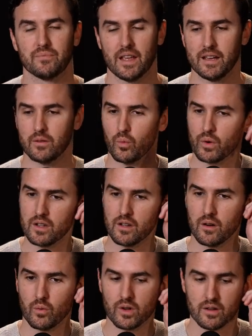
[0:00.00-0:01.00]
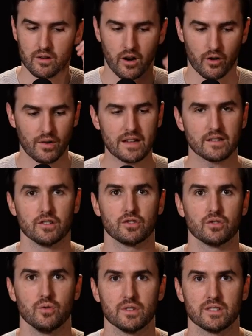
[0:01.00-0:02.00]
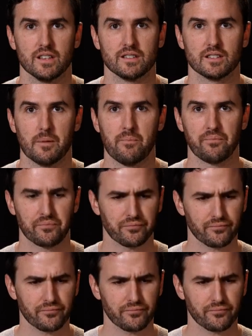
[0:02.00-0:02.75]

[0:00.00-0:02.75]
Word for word: And we go, we are raised in a school system